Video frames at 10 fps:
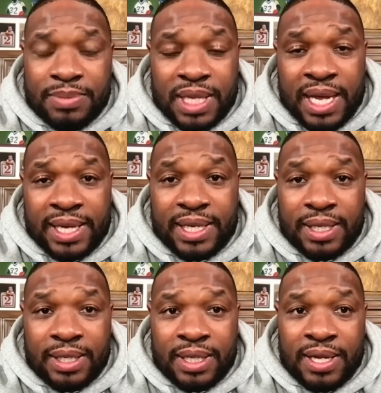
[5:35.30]
seems like
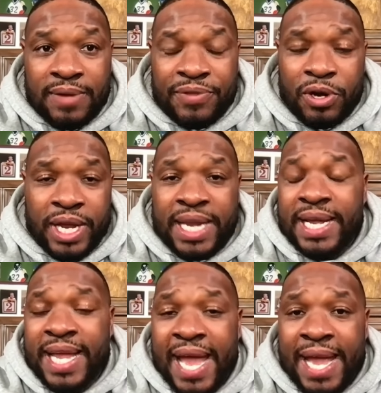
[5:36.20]
if they're
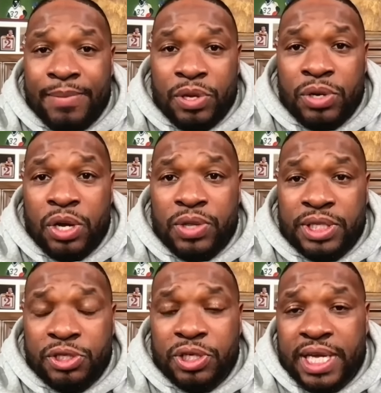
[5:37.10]
in a game, you know
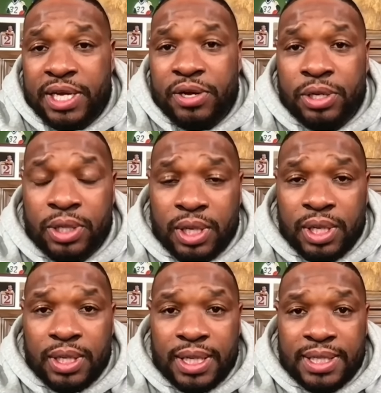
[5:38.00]
that your kicker
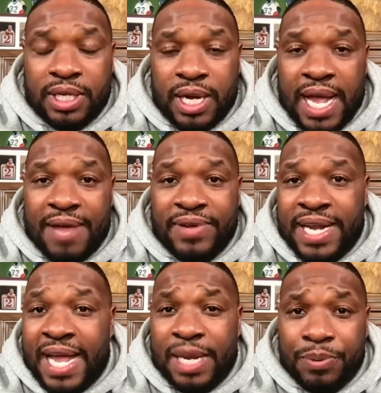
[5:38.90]
is going to have a
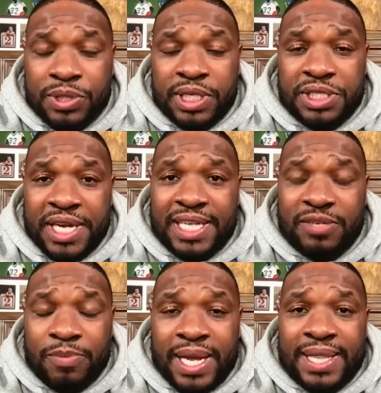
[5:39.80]
ninety percent
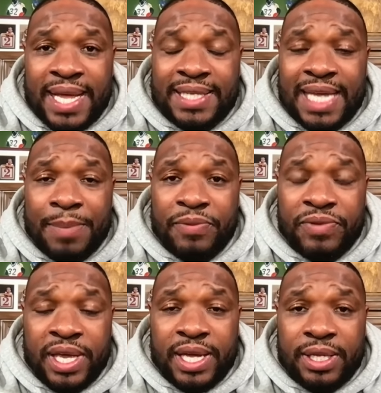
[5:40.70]
chance of making that type
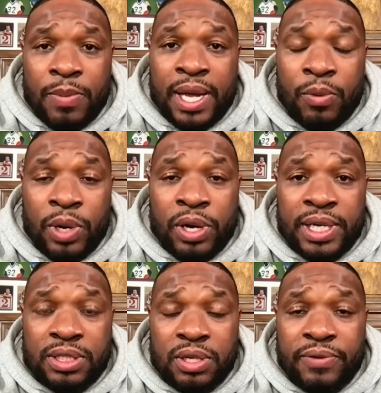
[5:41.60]
of kick no matter where
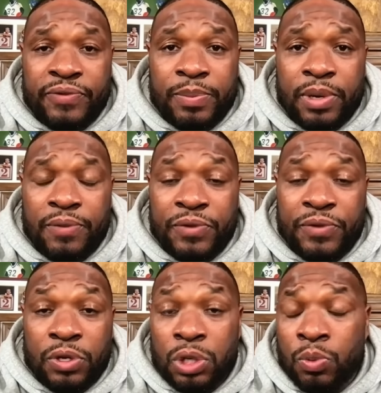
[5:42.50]
it is on the football
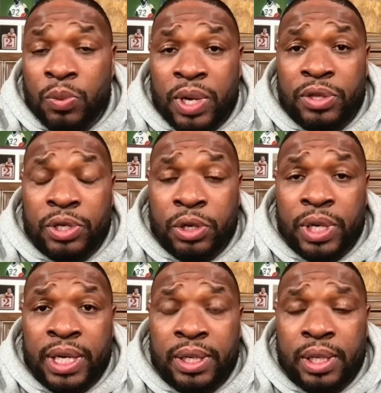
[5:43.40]
field or what weather
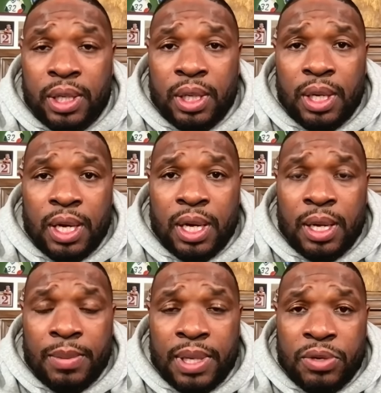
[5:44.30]
you're in,
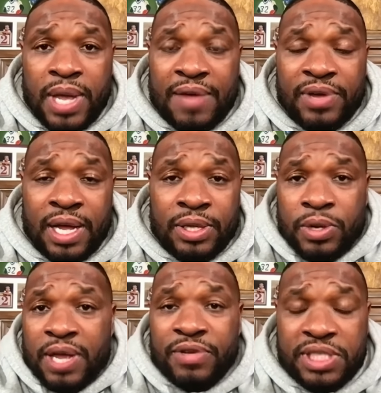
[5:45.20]
um, and you have a
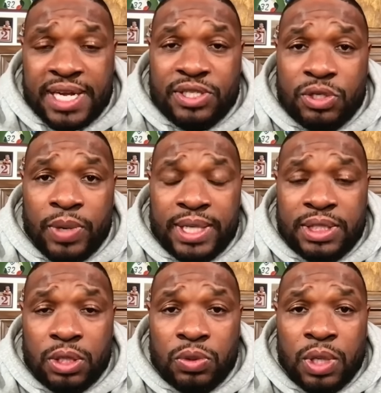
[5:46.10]
you have a chance to
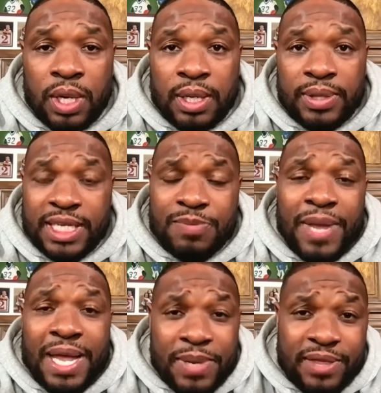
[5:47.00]
win. So this
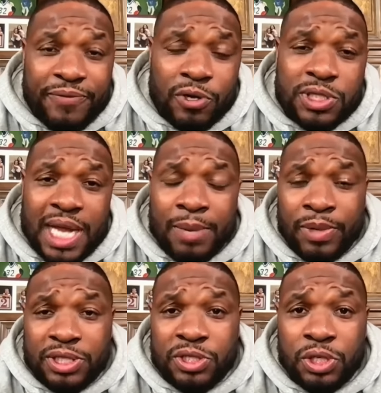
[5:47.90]
may be the first
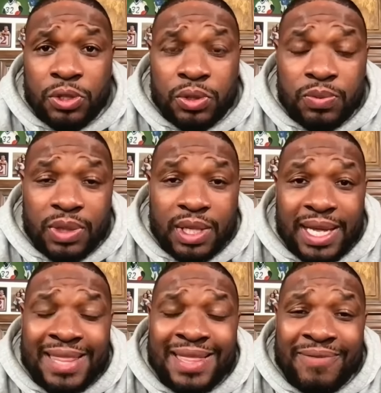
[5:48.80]
time, Rich, too,
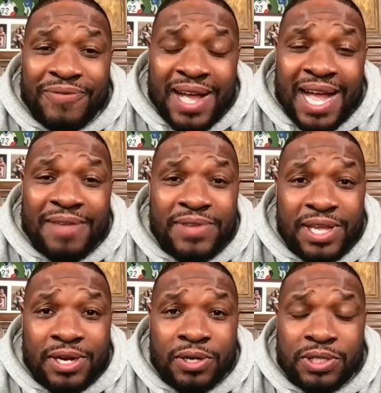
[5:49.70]
in the five
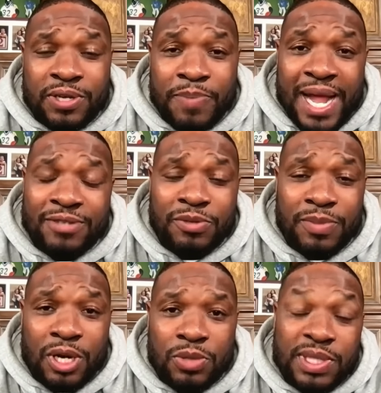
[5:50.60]
years of
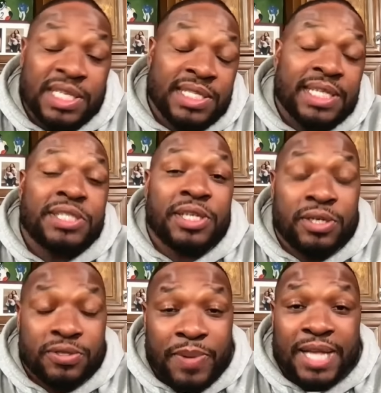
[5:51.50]
Patrick Mahomes, in the six
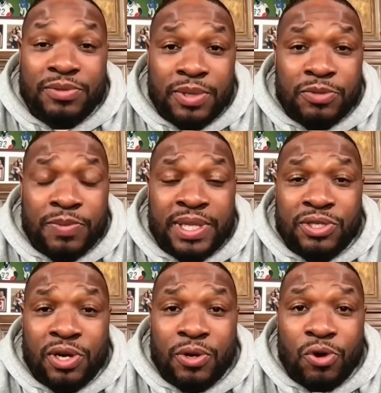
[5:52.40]
years of Patrick Mahomes being
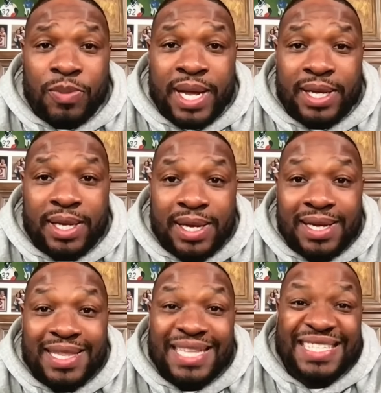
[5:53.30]
the starting quarterback,
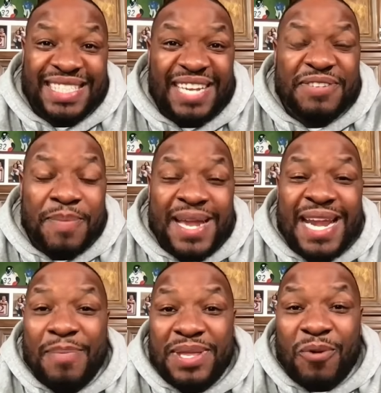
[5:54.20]
that the Chiefs may
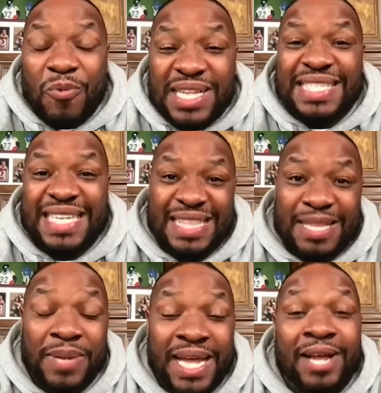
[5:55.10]
not be the one seed
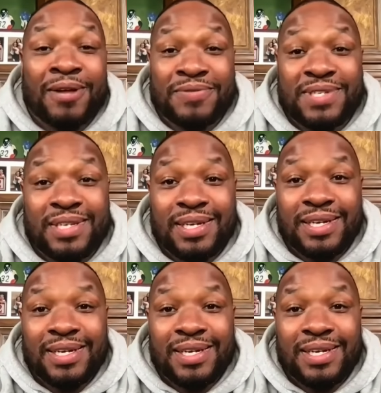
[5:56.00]
in the playoffs.